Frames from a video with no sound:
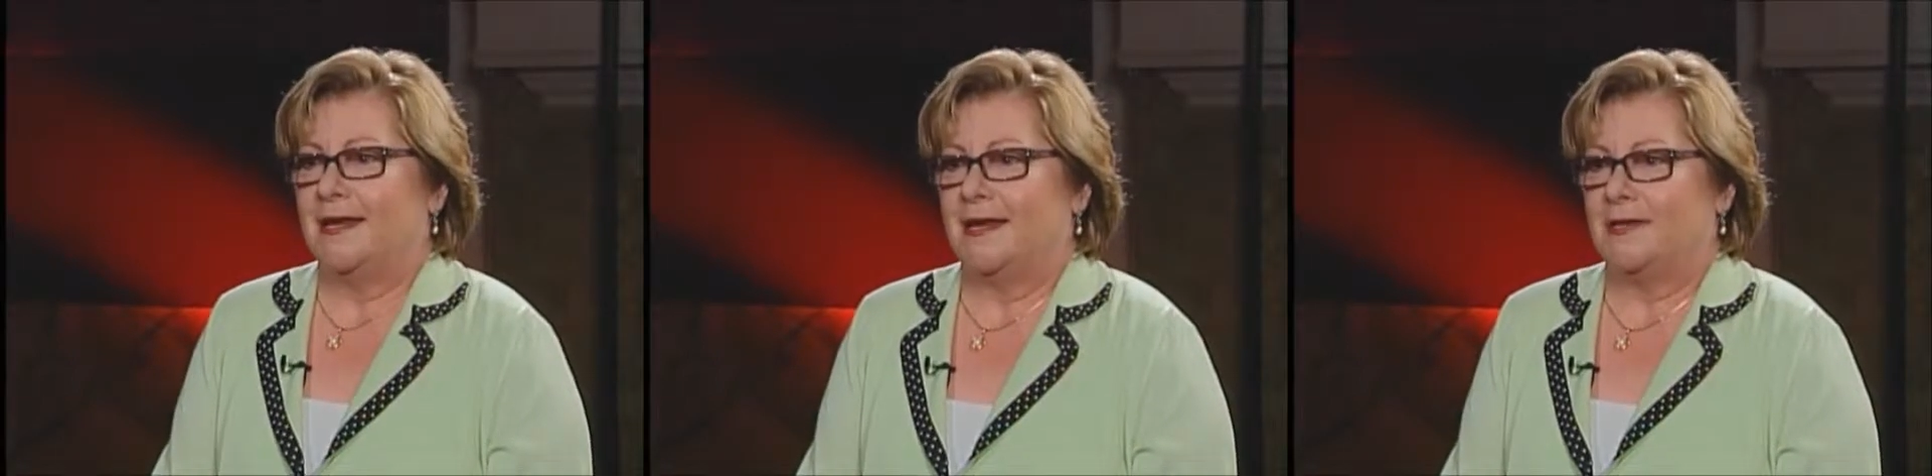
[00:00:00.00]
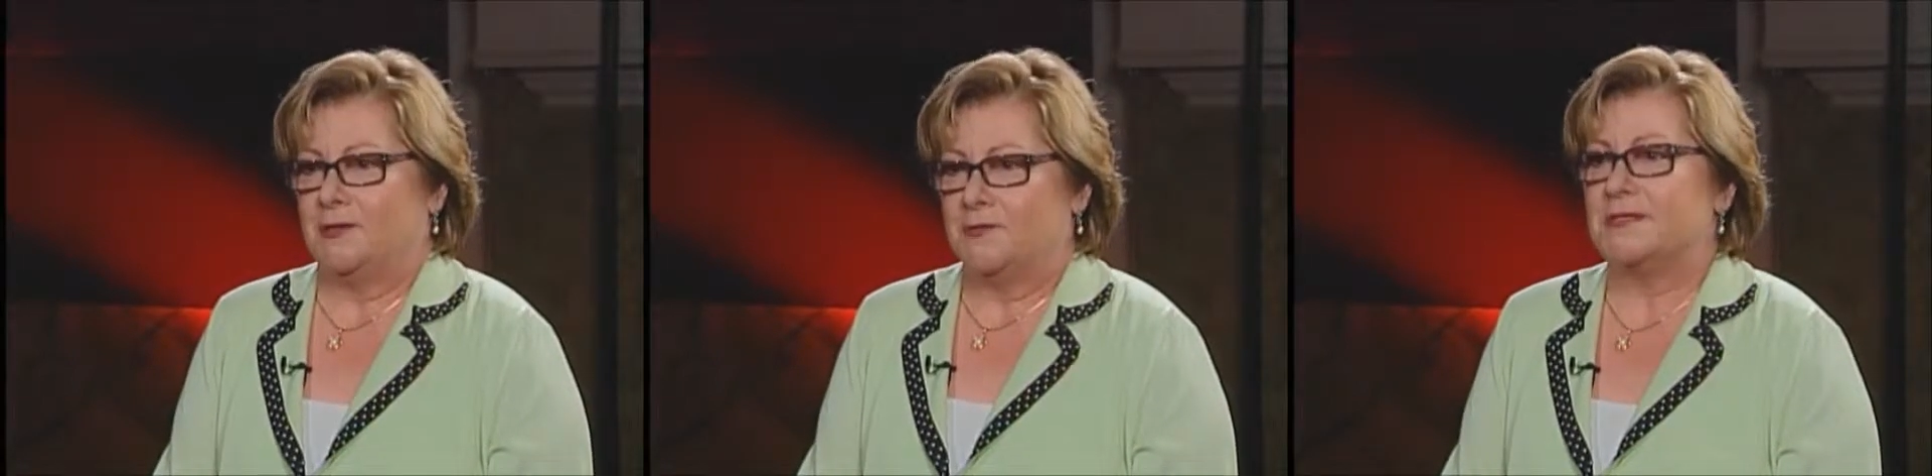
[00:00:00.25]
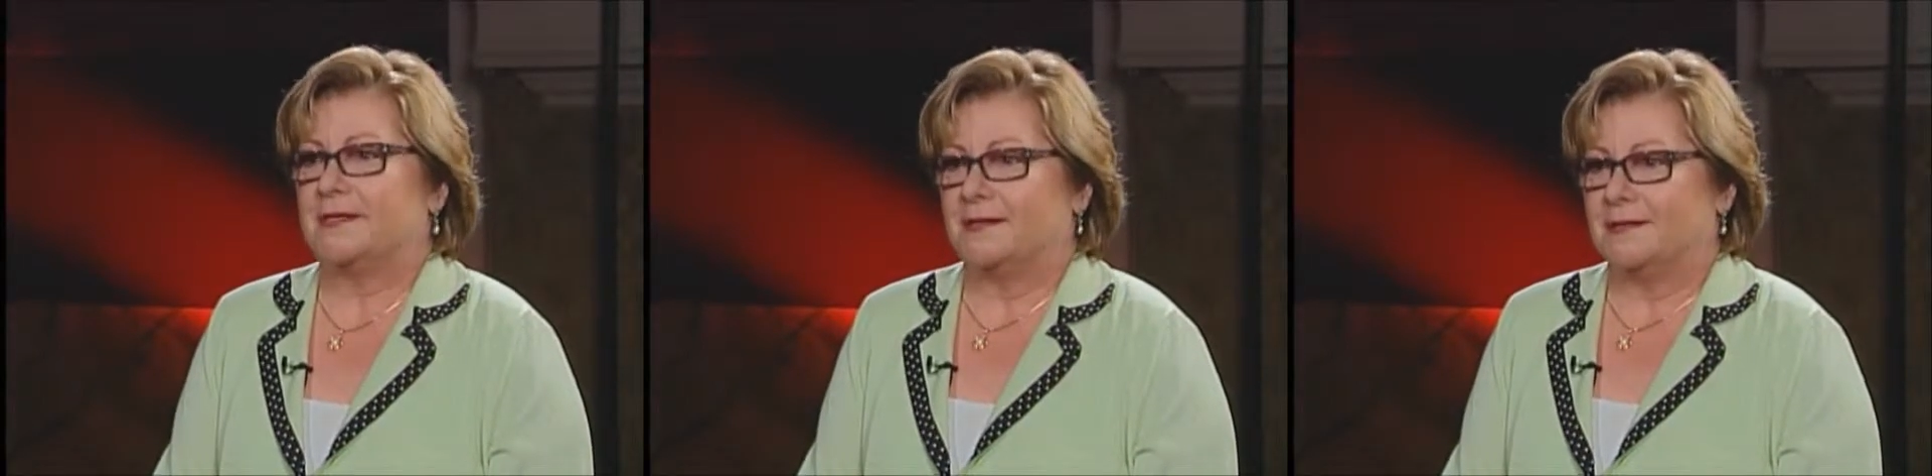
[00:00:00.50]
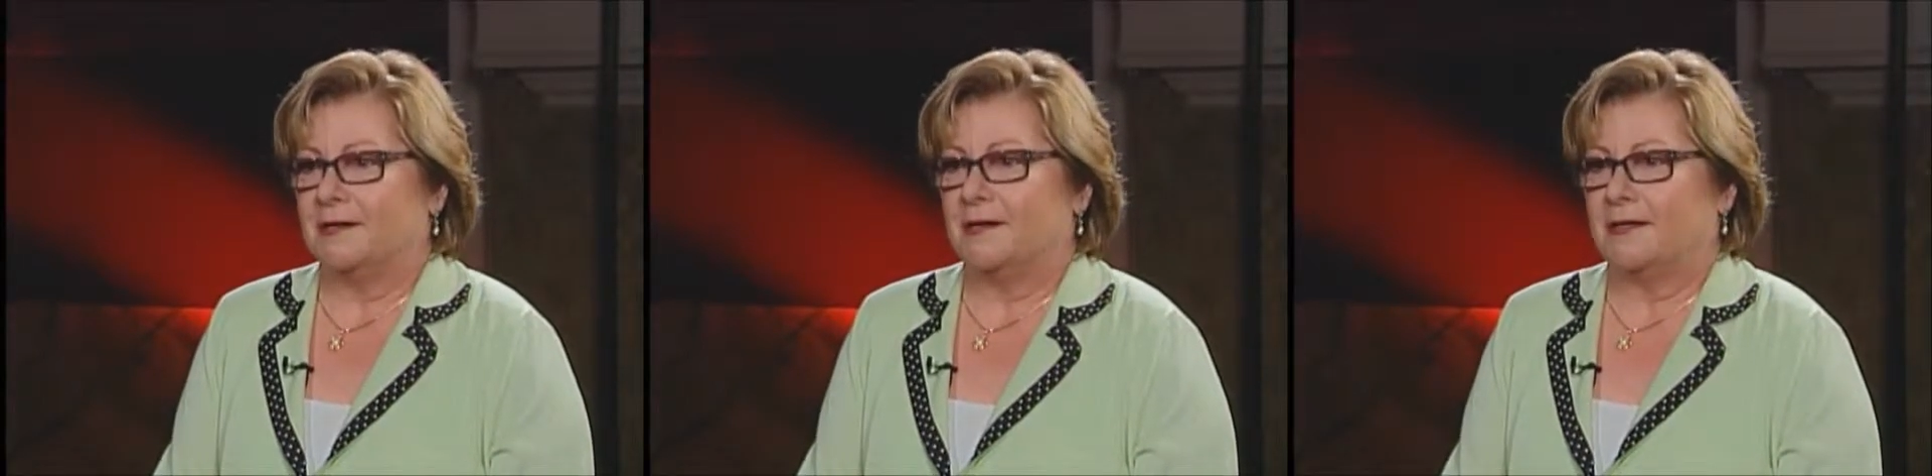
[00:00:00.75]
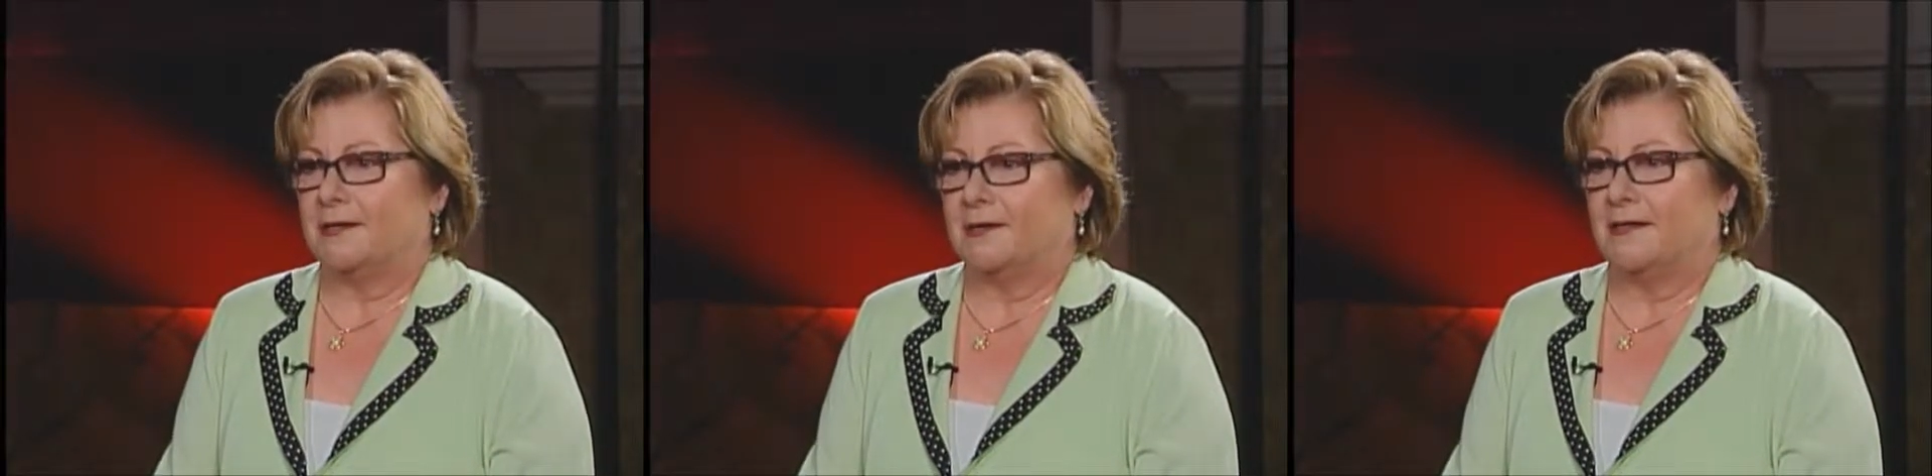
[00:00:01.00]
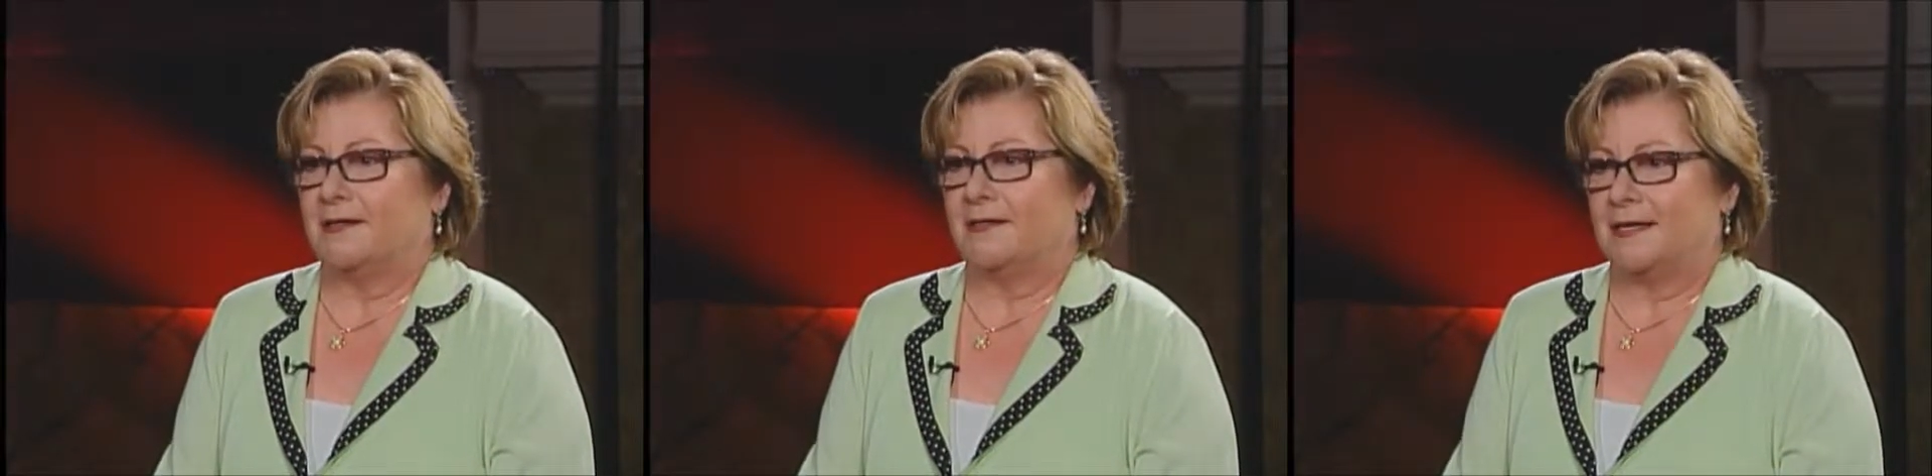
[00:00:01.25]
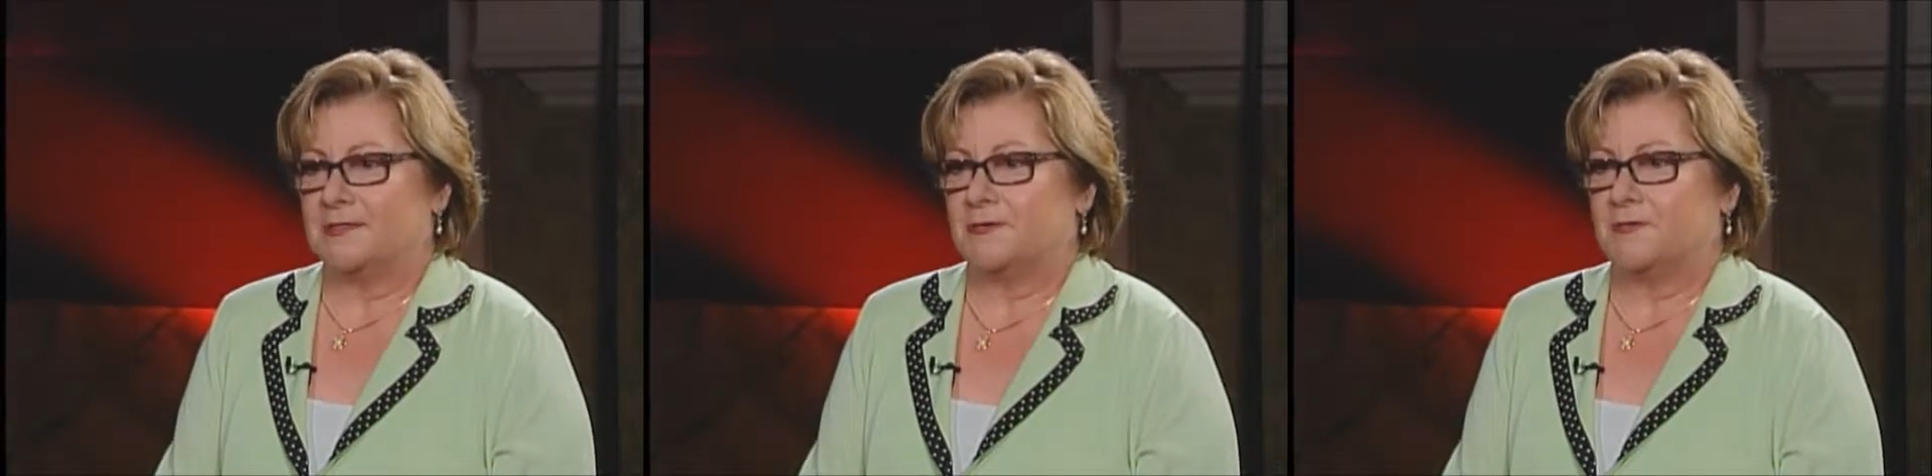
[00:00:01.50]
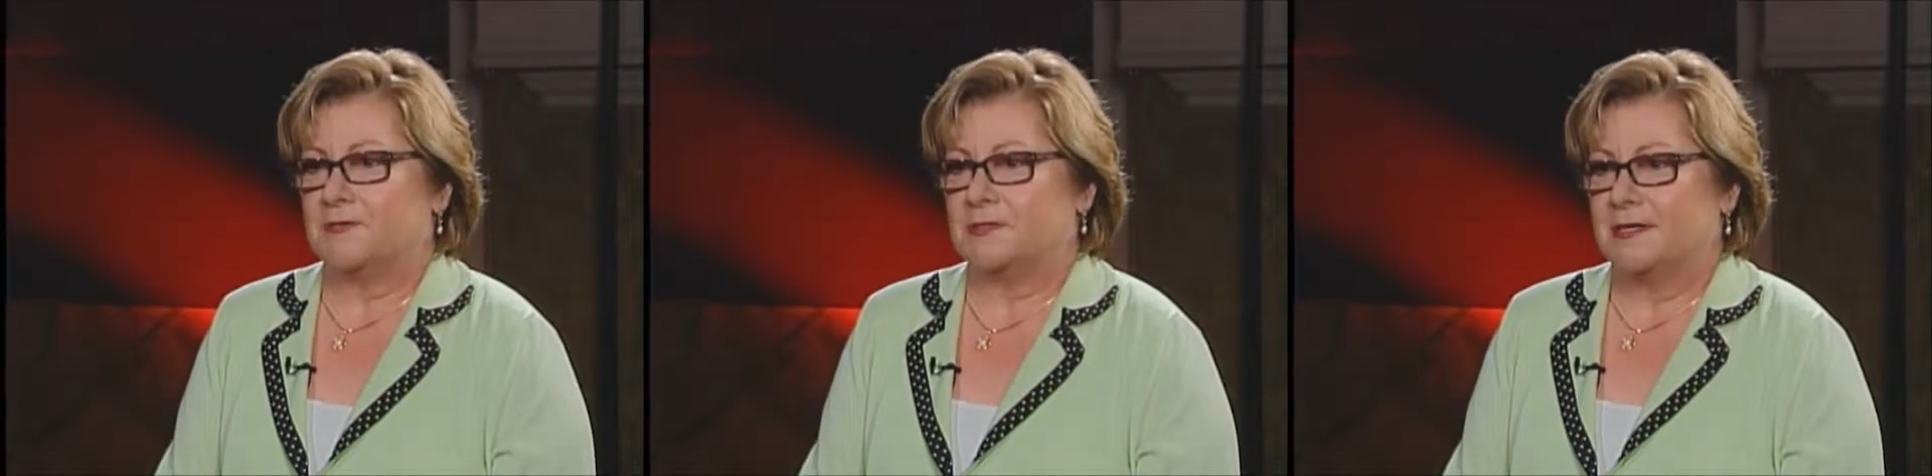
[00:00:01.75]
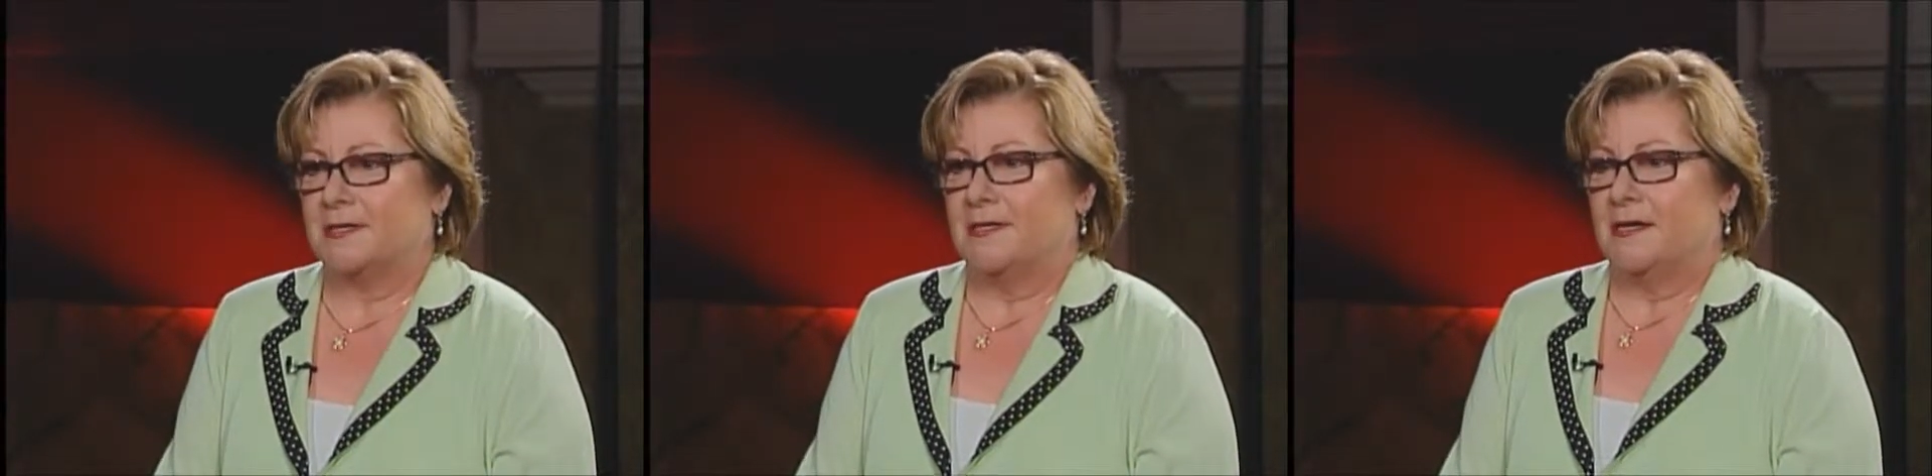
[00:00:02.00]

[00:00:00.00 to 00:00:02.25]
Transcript: and use it in our kindergarten classrooms.